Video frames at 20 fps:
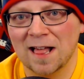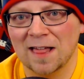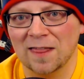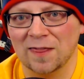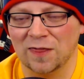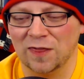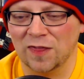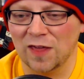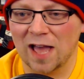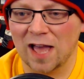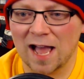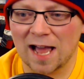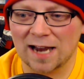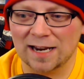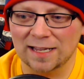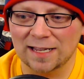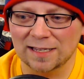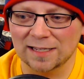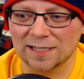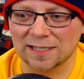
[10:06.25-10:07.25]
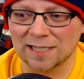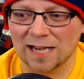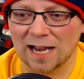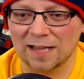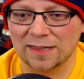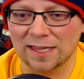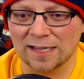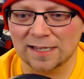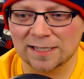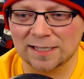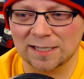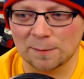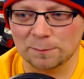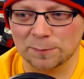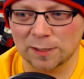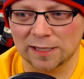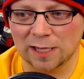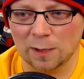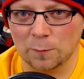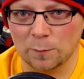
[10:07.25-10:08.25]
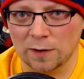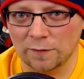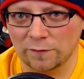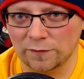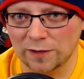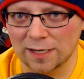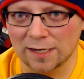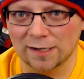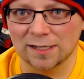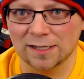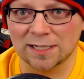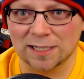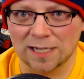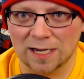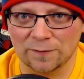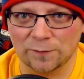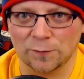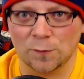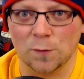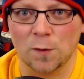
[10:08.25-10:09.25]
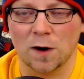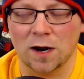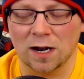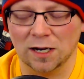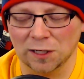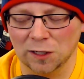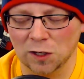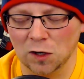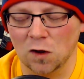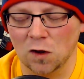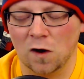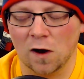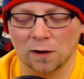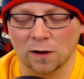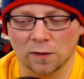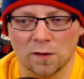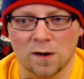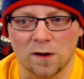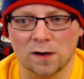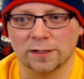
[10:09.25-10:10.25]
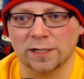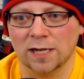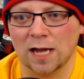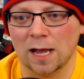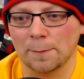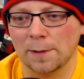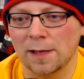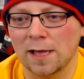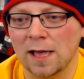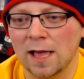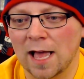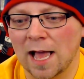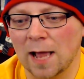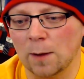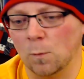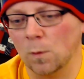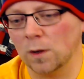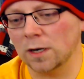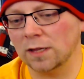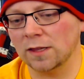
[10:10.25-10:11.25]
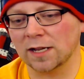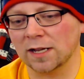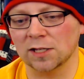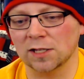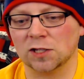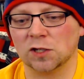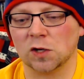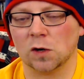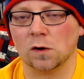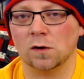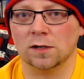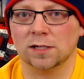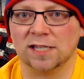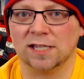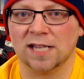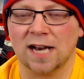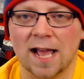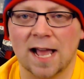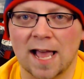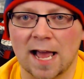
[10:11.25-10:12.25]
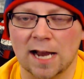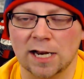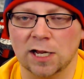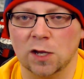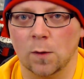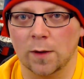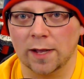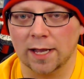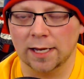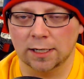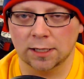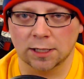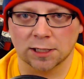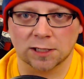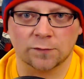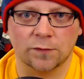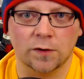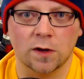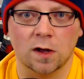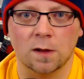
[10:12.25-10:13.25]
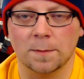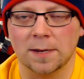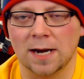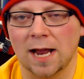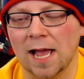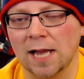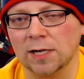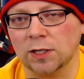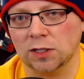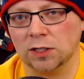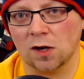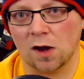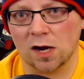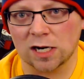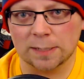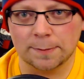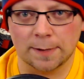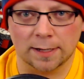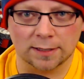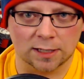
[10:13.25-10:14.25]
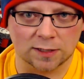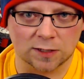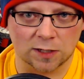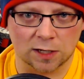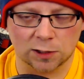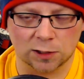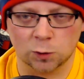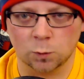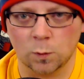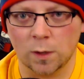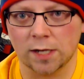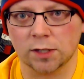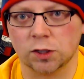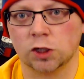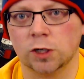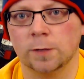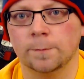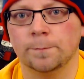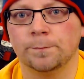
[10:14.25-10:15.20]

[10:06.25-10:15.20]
That is, I think, something that we've needed to see for a long, long time. And one of the concerns that I had going into this film, and I actually talked about this on Twitch,